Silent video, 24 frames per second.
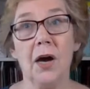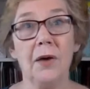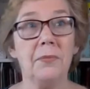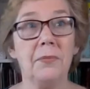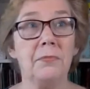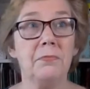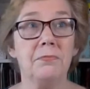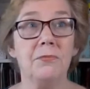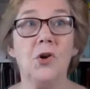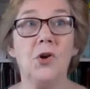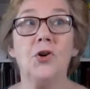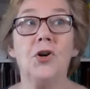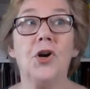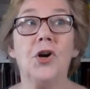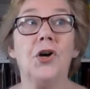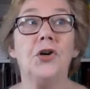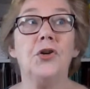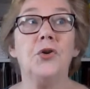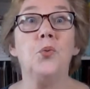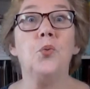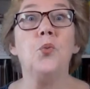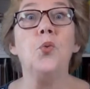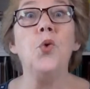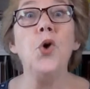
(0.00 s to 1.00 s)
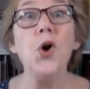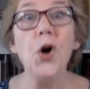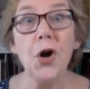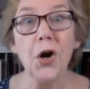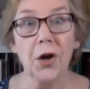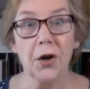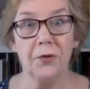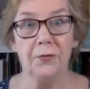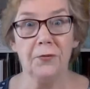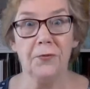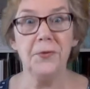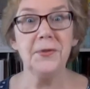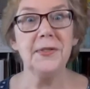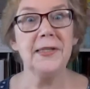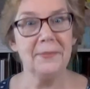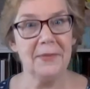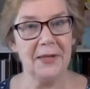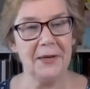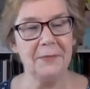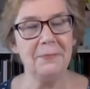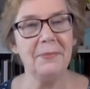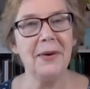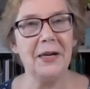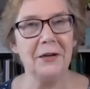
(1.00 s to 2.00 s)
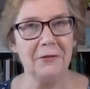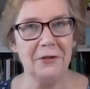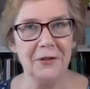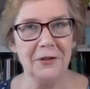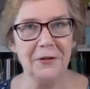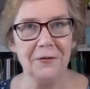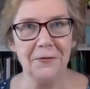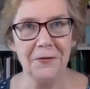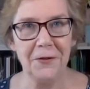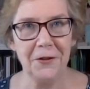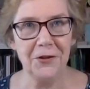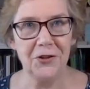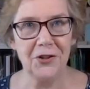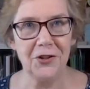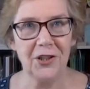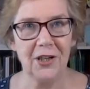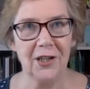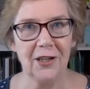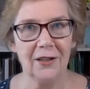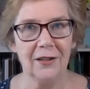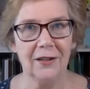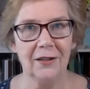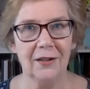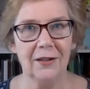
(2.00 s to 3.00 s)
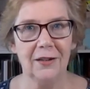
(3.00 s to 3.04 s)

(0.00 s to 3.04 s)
I'm not going to work for something better in the future.